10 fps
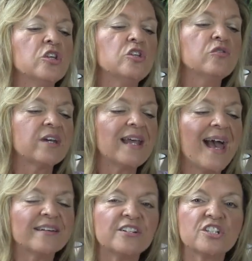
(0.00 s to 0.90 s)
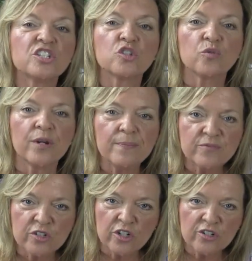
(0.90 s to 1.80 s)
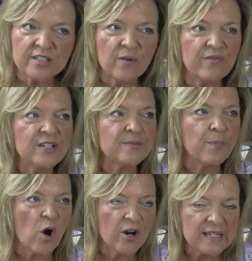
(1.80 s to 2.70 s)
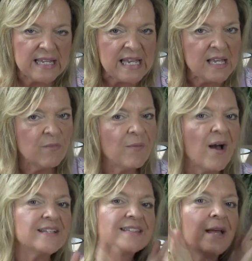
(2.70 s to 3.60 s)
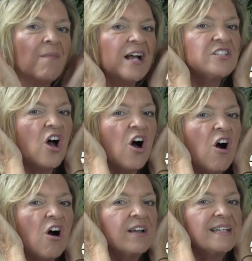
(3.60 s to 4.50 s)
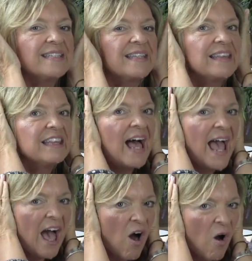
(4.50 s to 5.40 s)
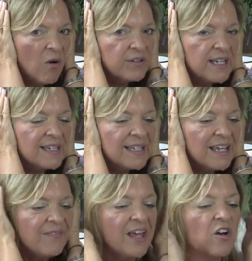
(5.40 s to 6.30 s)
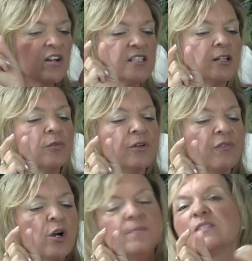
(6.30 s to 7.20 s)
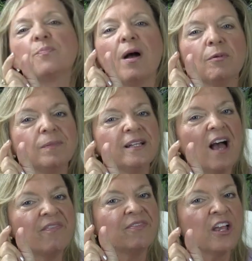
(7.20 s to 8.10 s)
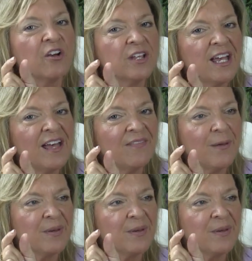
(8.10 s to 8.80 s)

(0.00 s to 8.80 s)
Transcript: You could add a descriptor. So if he's barking, we might say my dog is loud. And again, that auxiliary verb is probably not there yet.